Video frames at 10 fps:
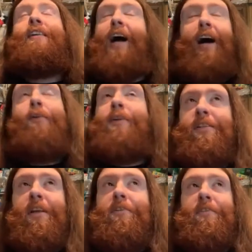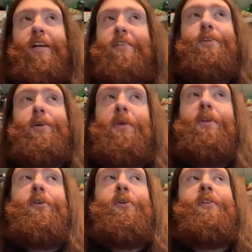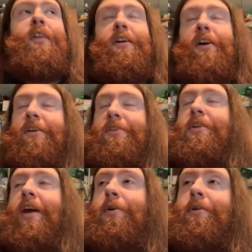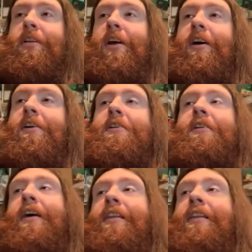I always loved like Scooby Doo and like Courage the Cowardly Dog and